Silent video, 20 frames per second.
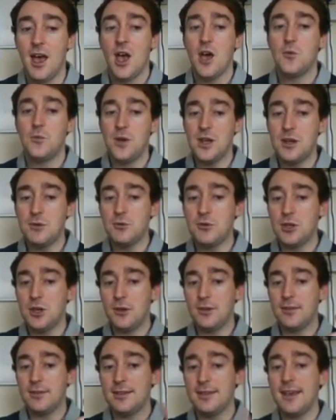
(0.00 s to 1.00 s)
We will
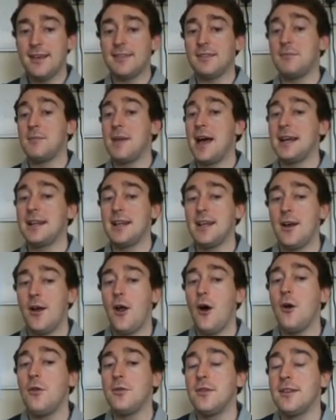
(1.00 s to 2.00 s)
use this magnet
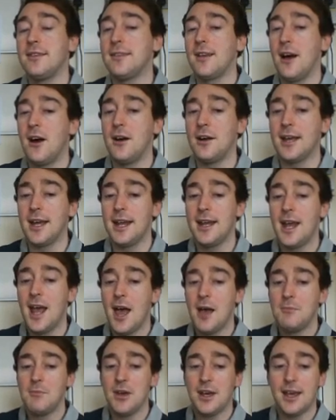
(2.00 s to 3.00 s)
on the target
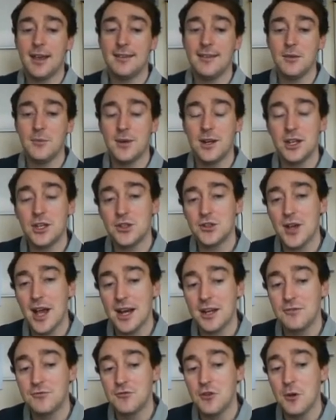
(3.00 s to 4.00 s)
because it will
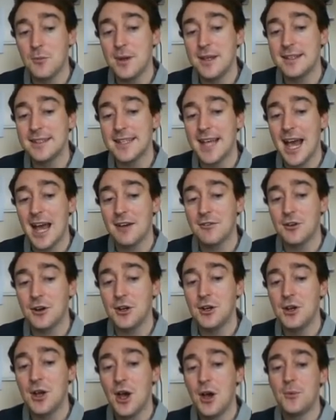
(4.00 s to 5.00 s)
attract Robin's
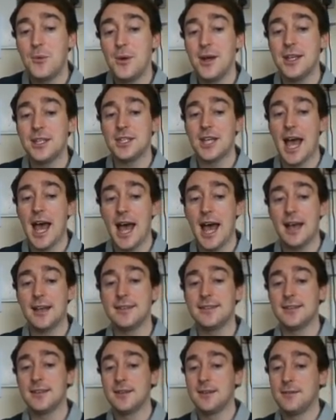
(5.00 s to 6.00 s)
arrow, which
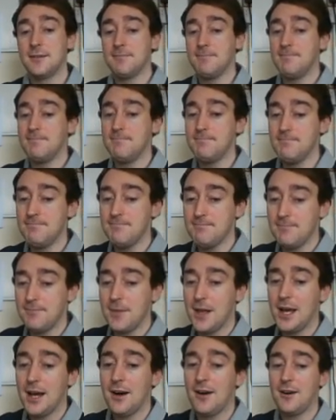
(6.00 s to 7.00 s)
has
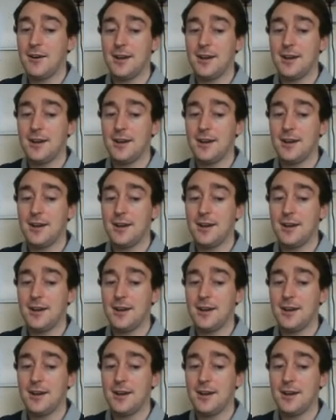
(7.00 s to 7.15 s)
on